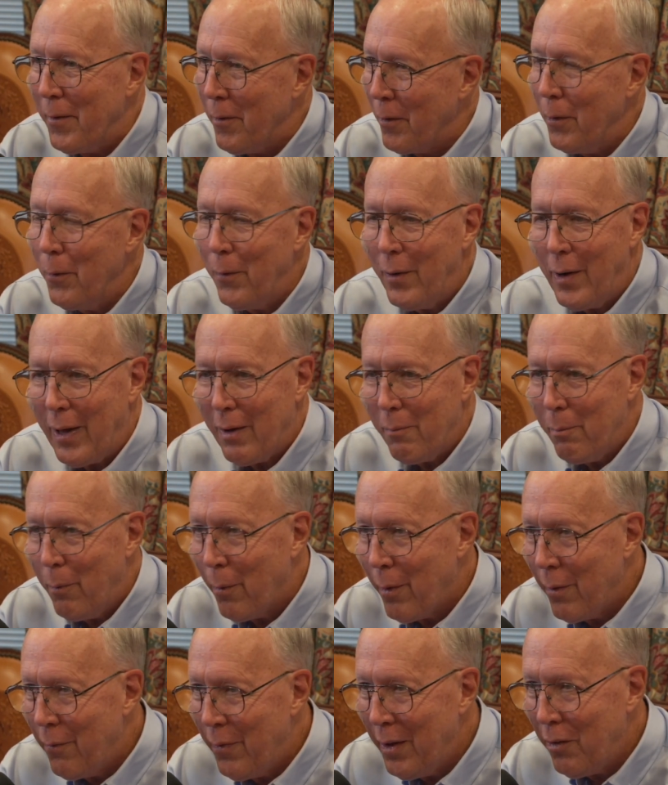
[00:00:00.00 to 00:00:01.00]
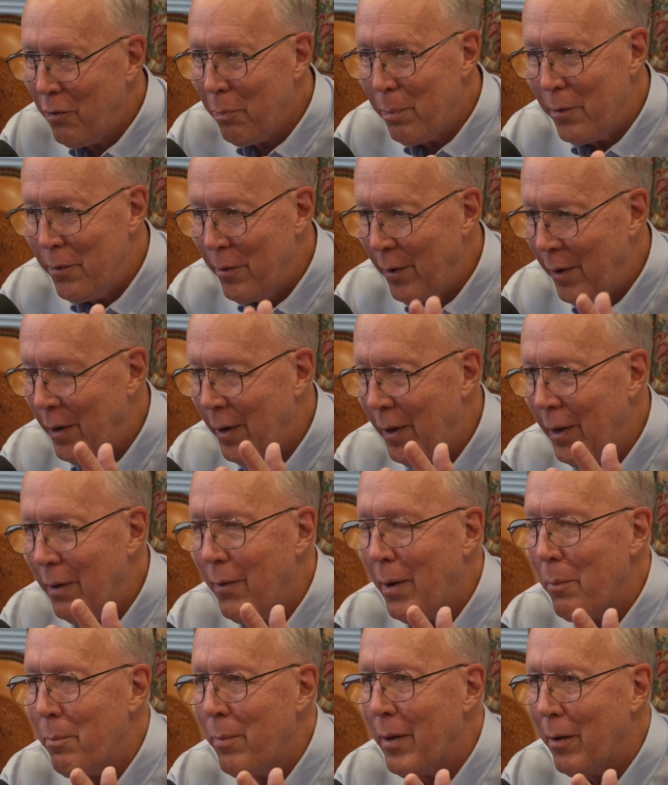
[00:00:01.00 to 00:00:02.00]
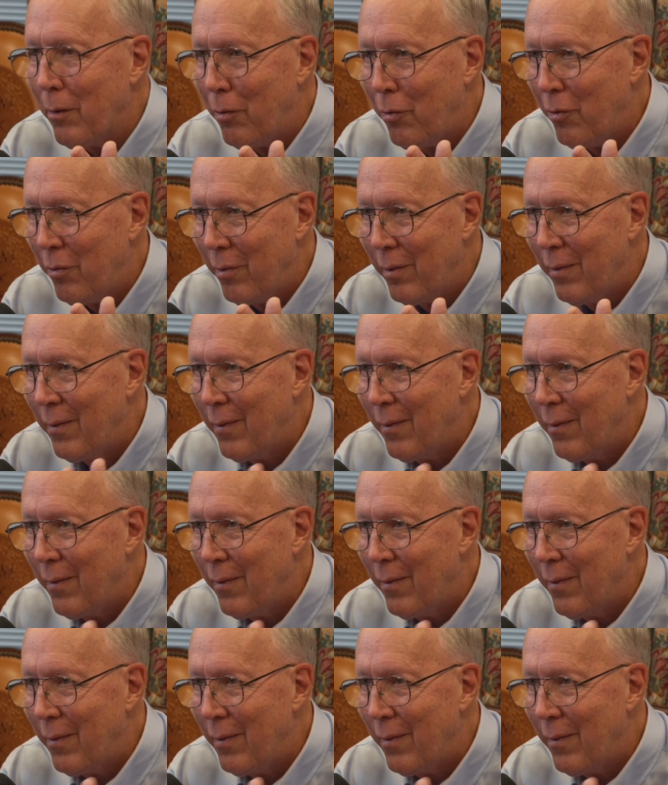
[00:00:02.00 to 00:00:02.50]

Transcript: You can have more of this, but you're going to give up this.